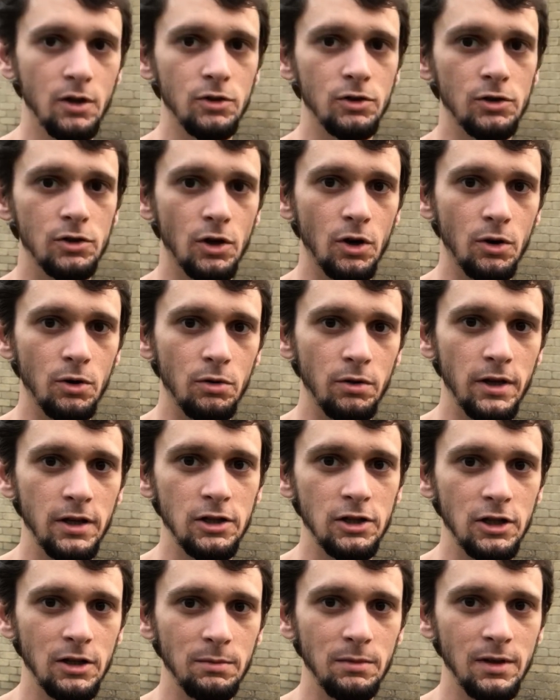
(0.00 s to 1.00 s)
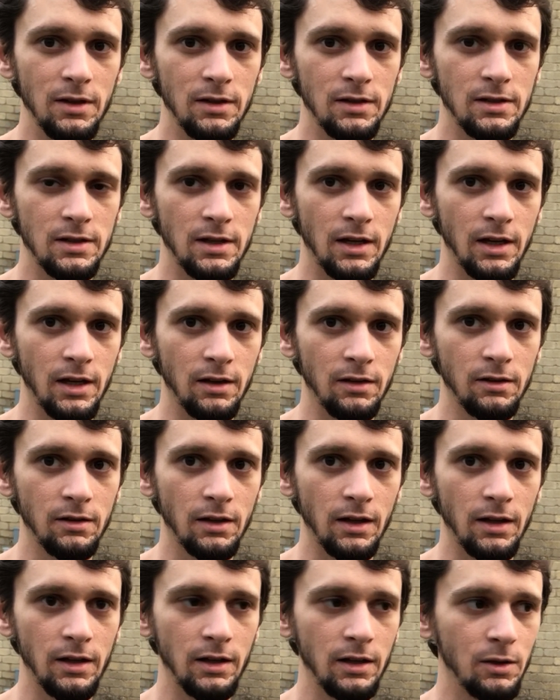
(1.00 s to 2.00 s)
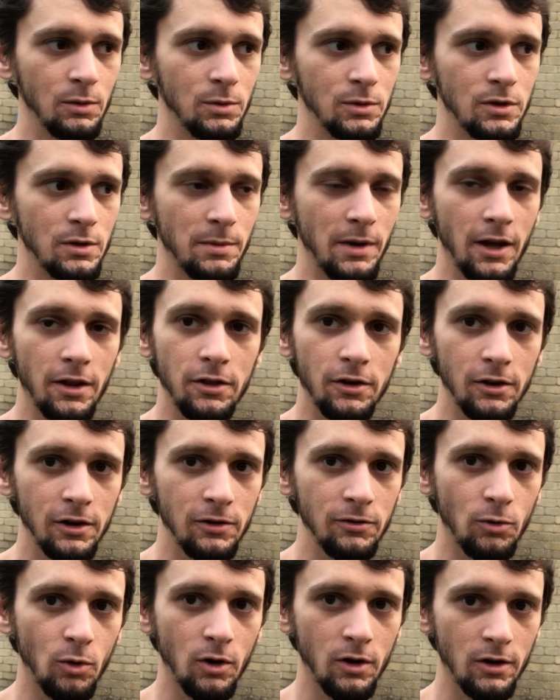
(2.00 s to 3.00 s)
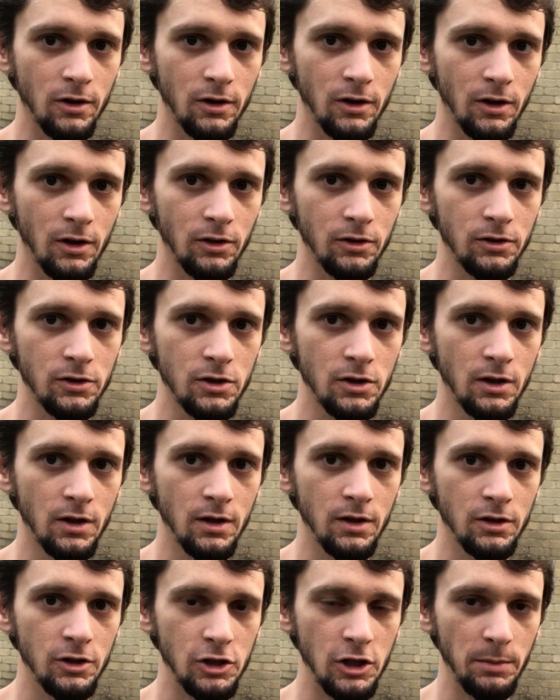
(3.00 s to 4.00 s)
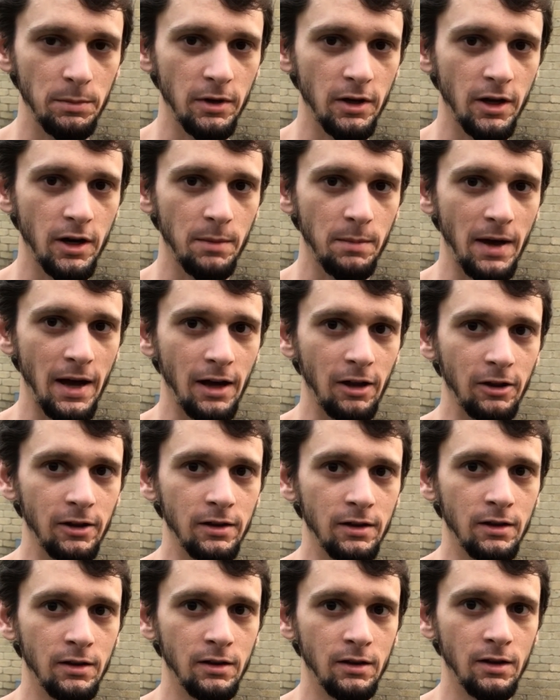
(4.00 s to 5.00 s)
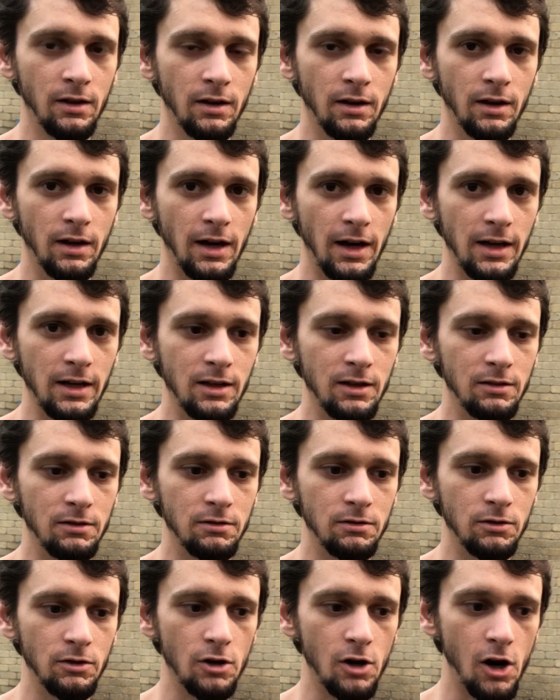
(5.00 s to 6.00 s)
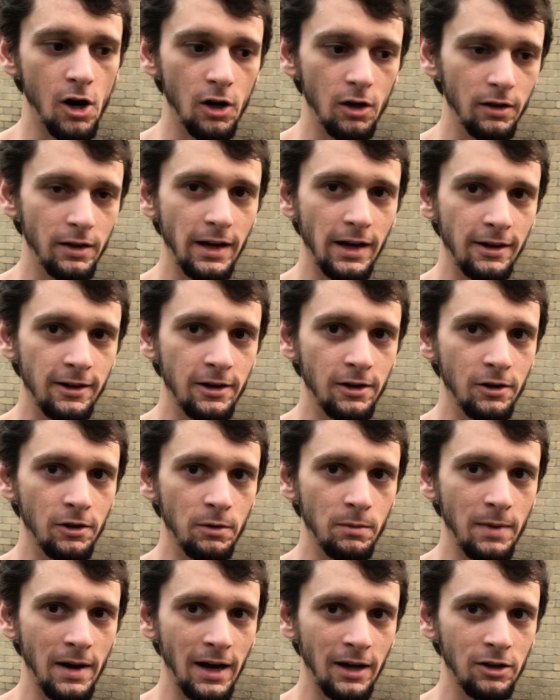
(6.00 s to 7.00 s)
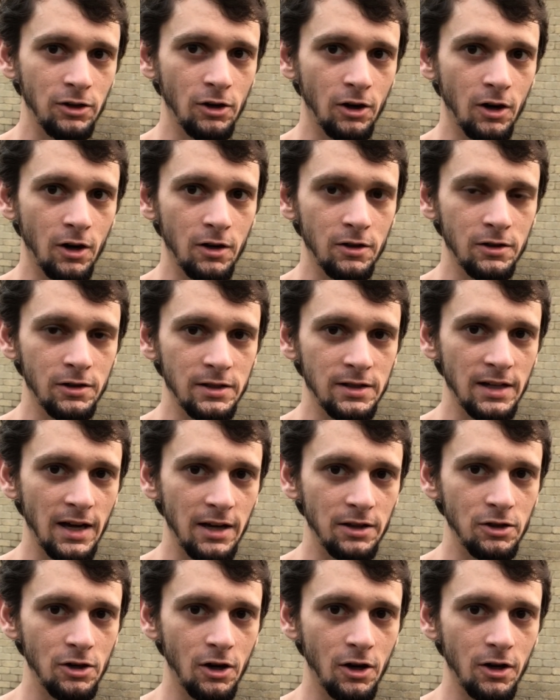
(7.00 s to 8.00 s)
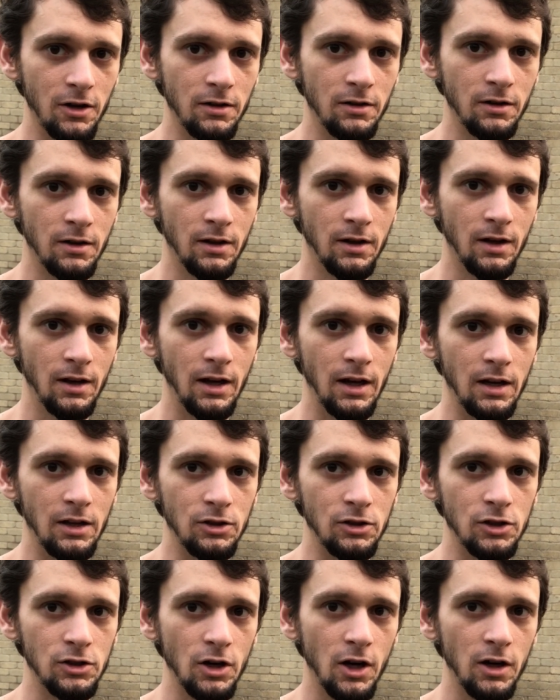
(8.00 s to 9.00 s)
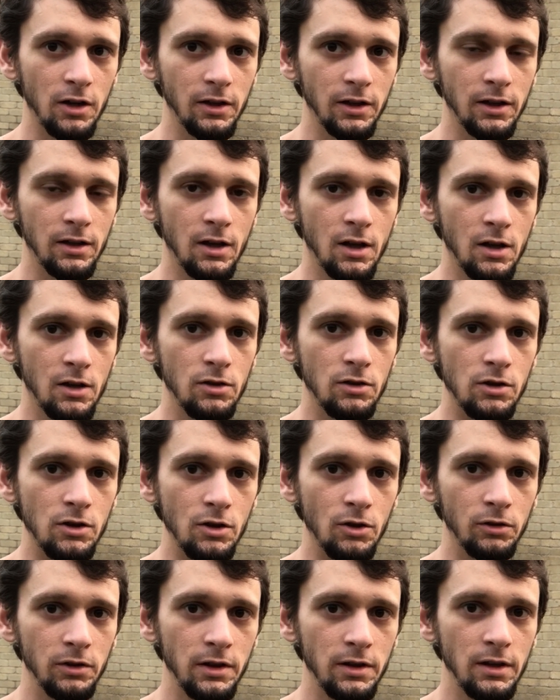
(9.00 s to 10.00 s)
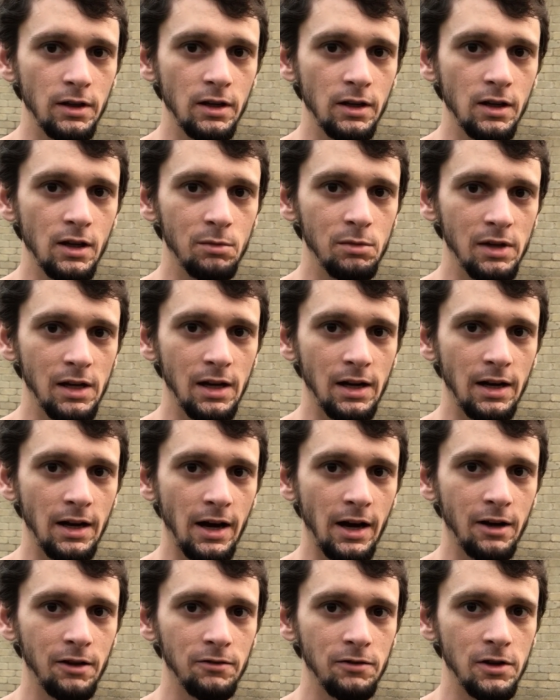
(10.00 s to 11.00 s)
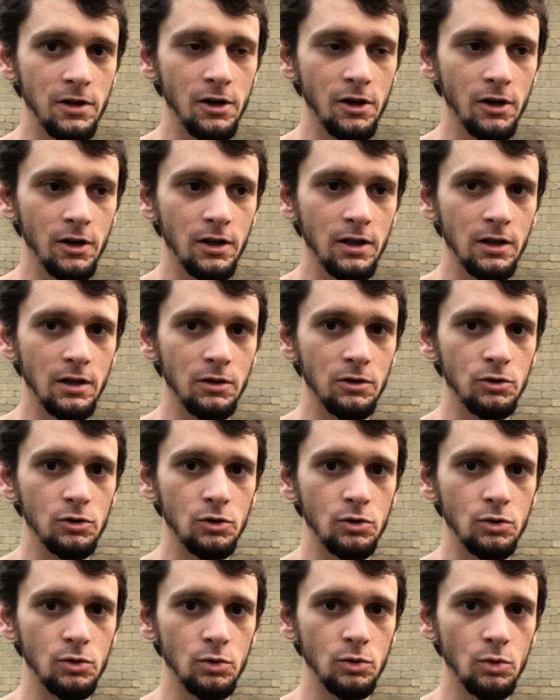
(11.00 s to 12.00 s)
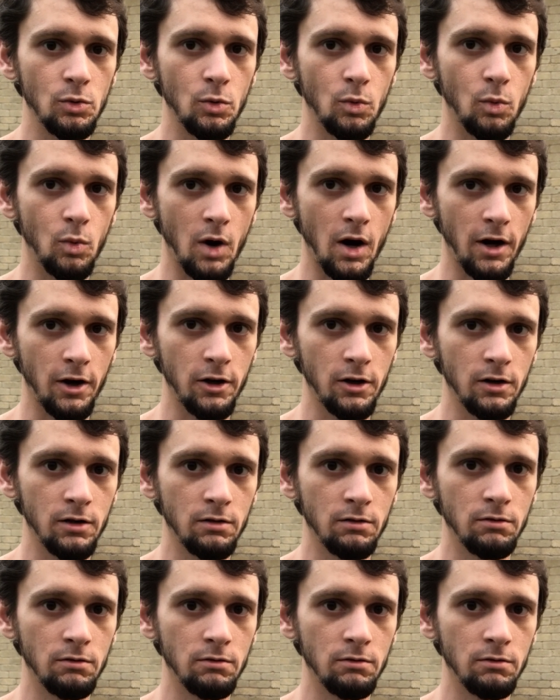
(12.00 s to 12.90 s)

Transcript: So they shipped me this thing, I think it was about $3,400, ship it on a pallet. I can haul it out here to the backyard, to the side yard, and install it. The only thing coming in and out of here is water